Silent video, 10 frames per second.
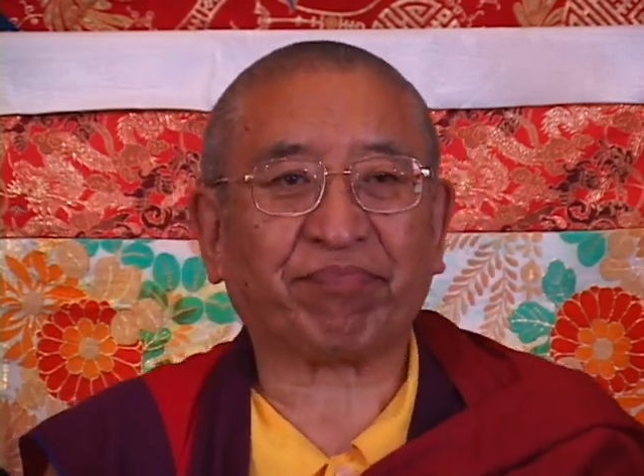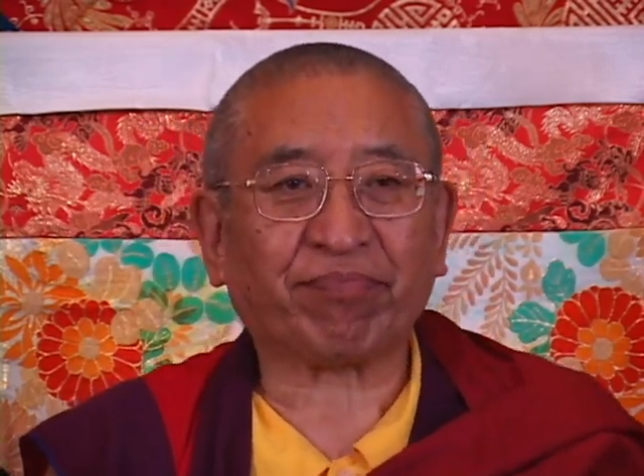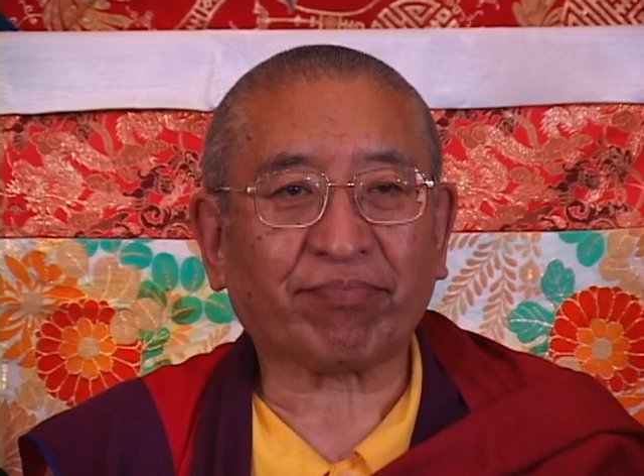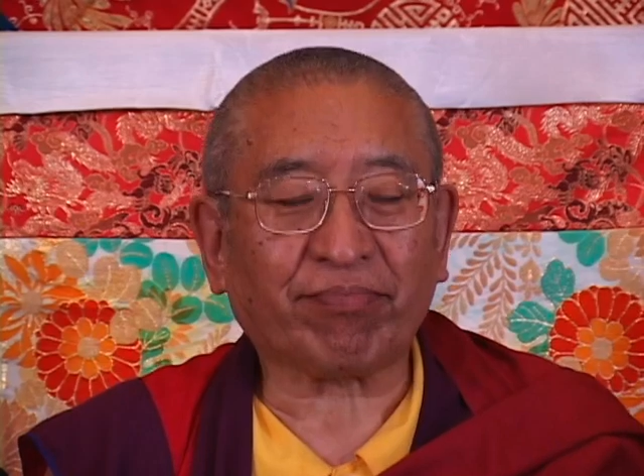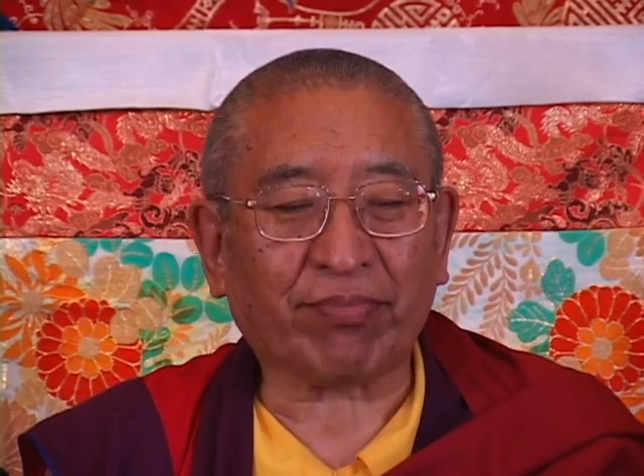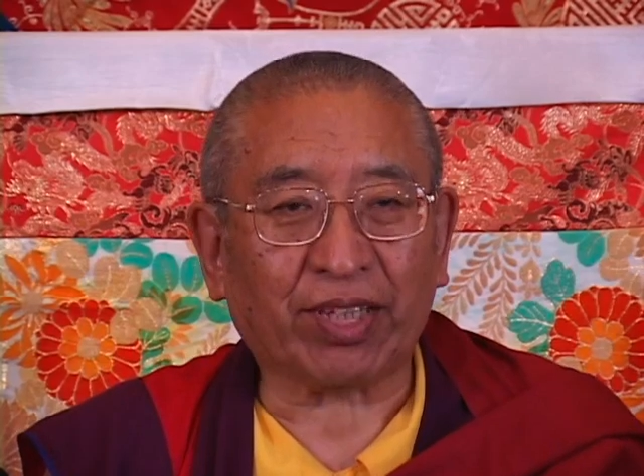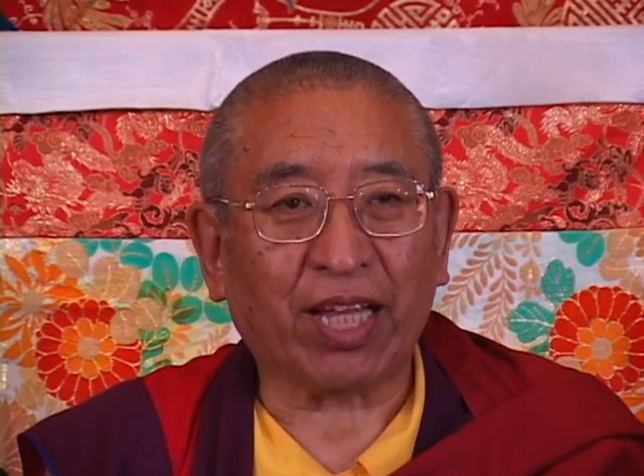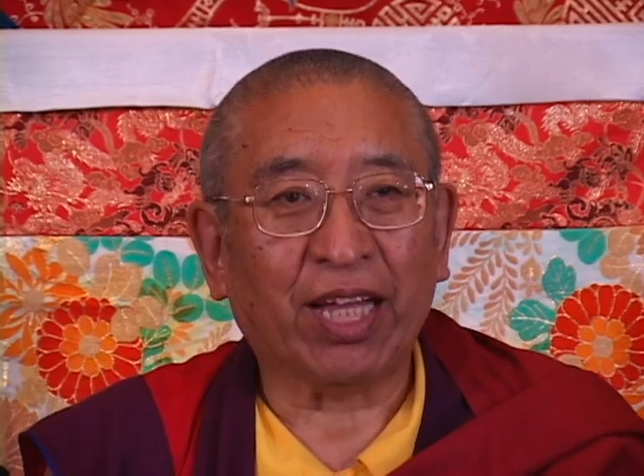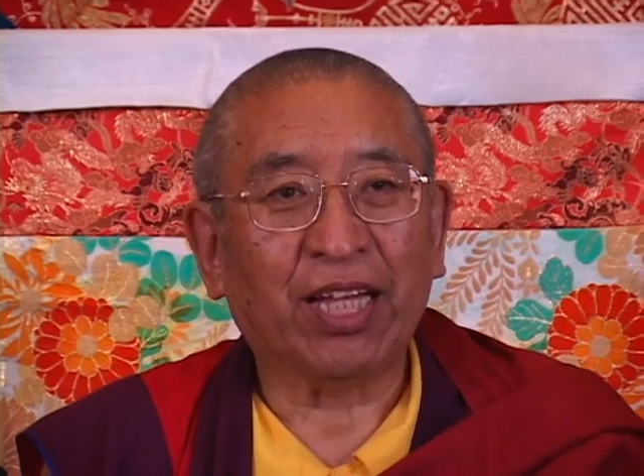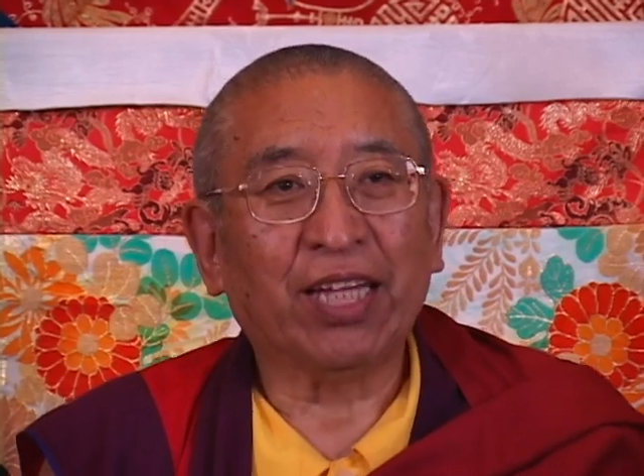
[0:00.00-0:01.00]

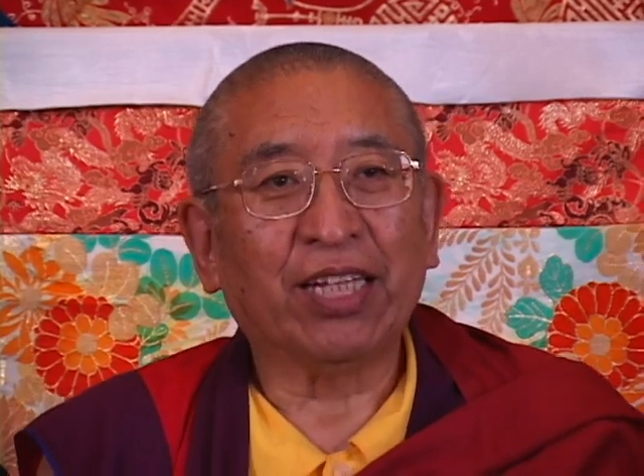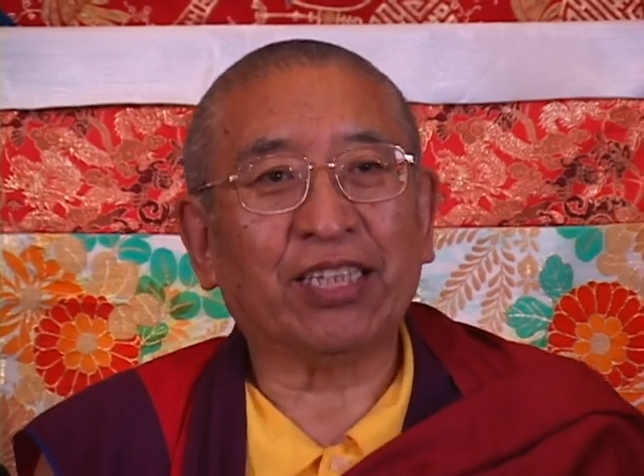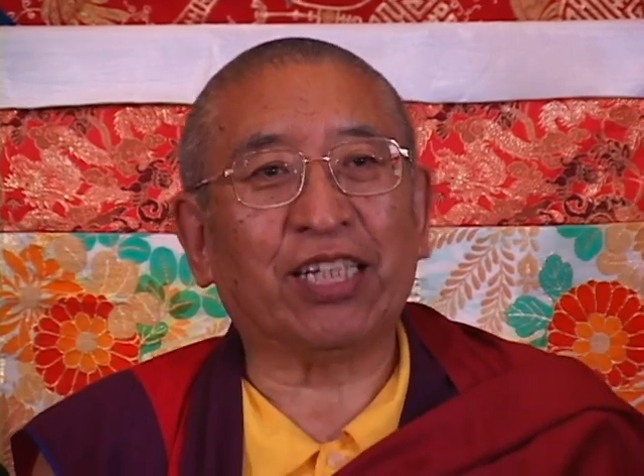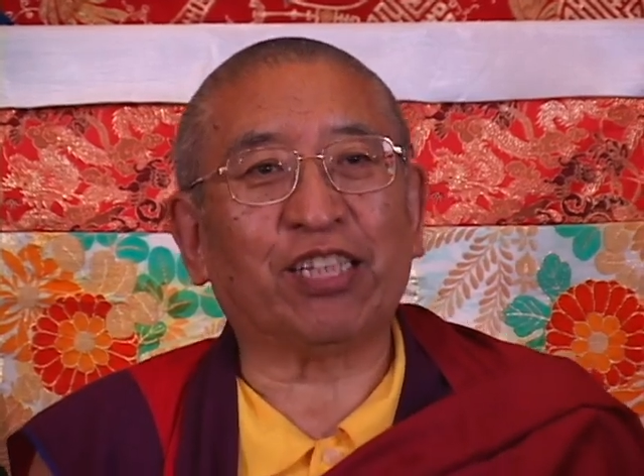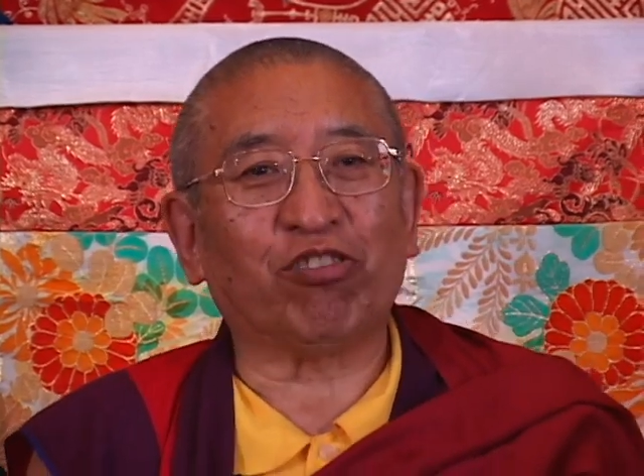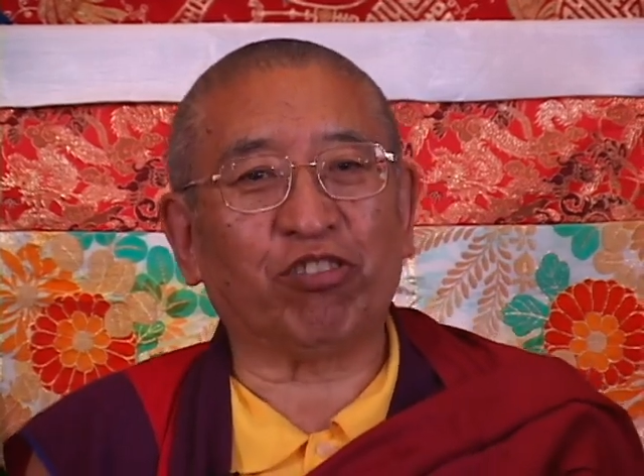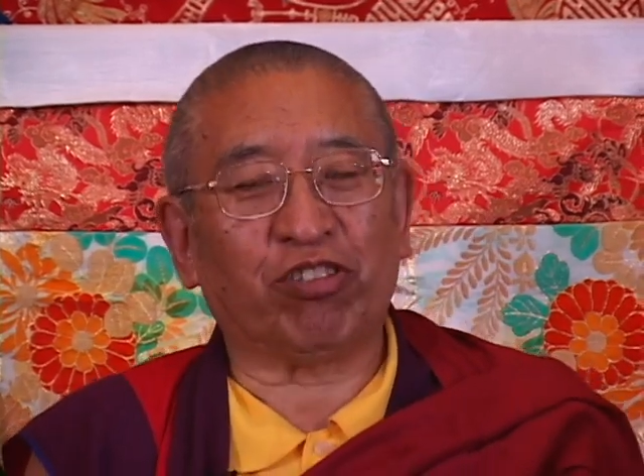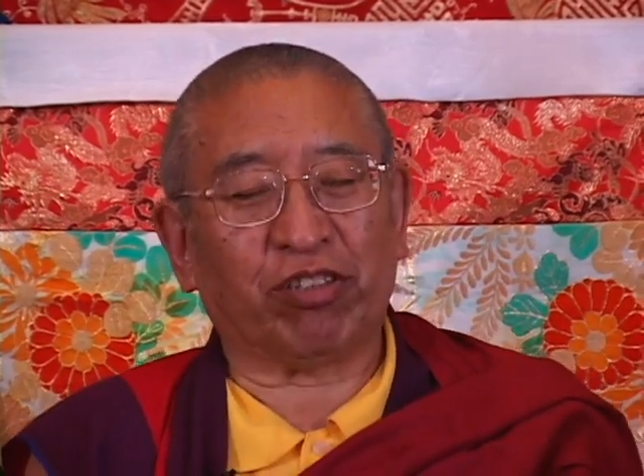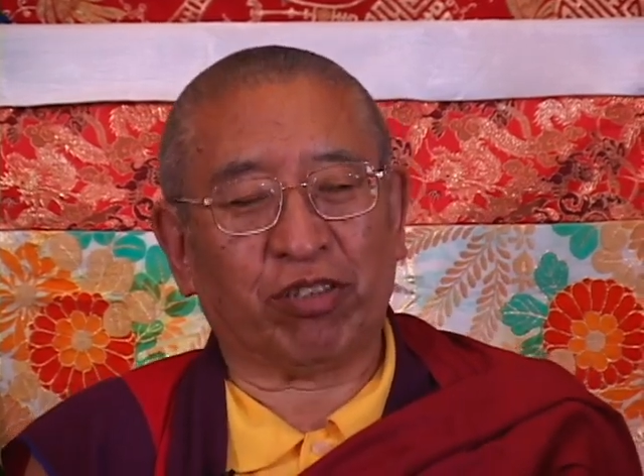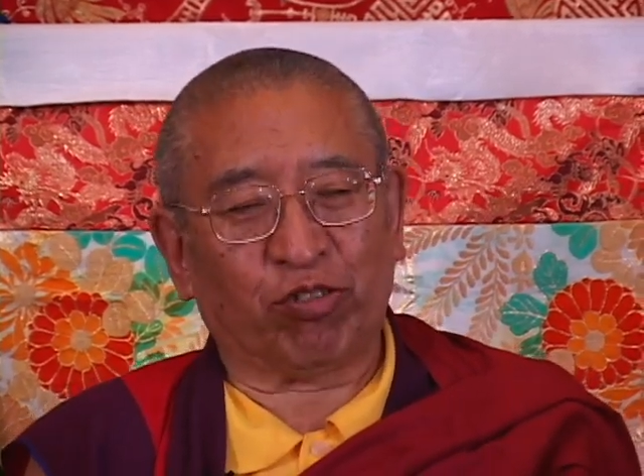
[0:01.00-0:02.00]
Sometimes we don't
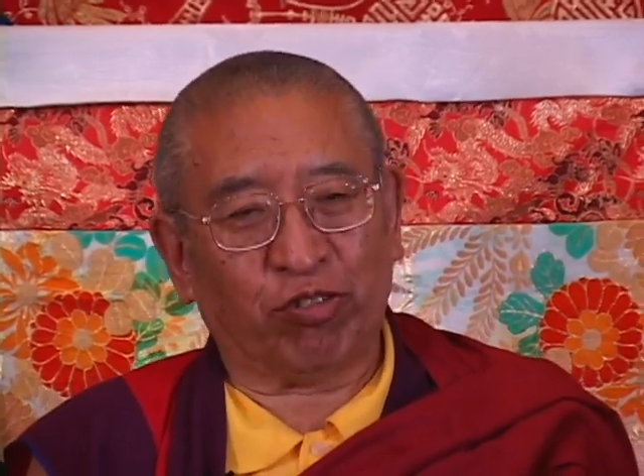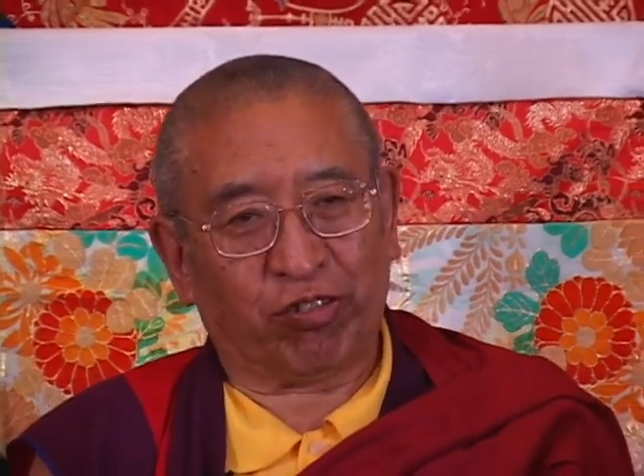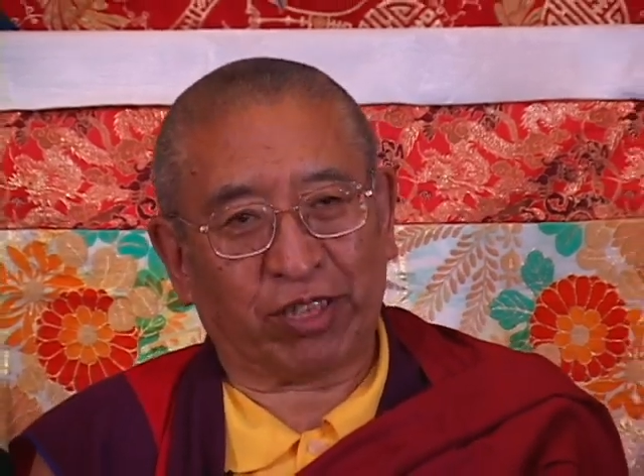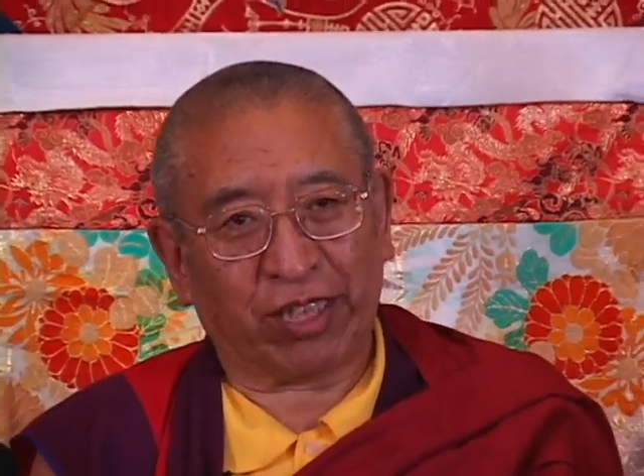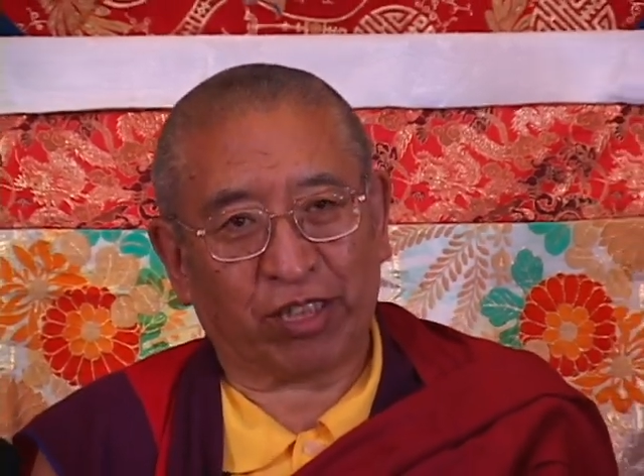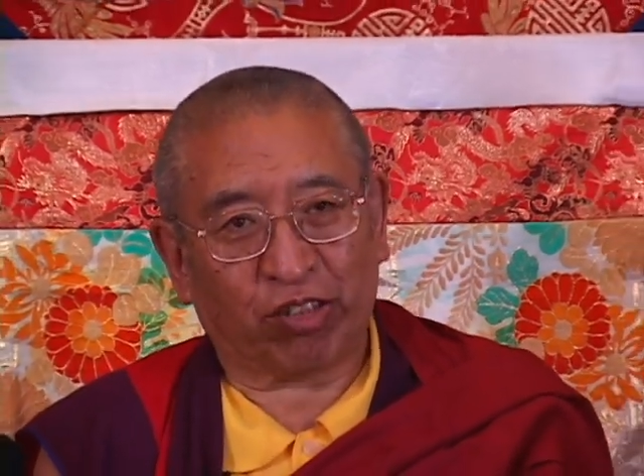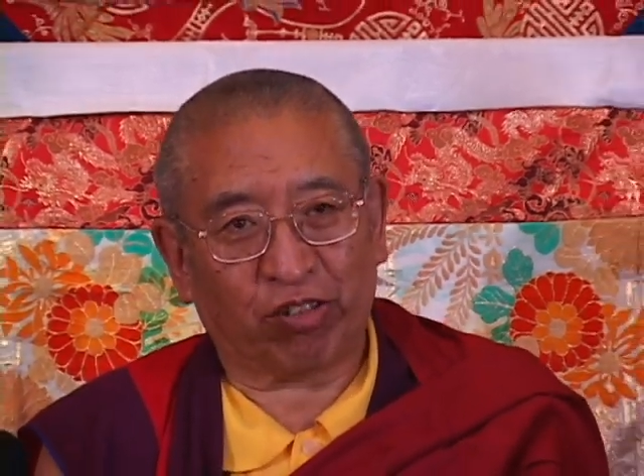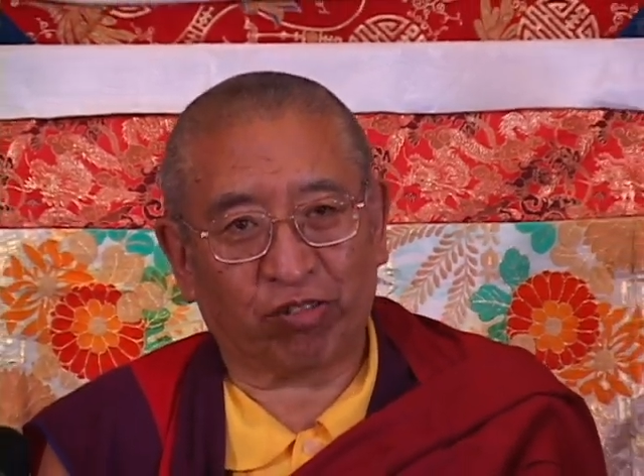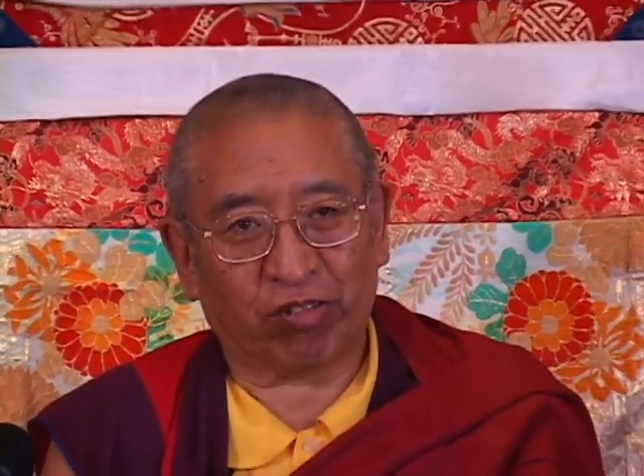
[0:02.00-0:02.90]
need to fabricate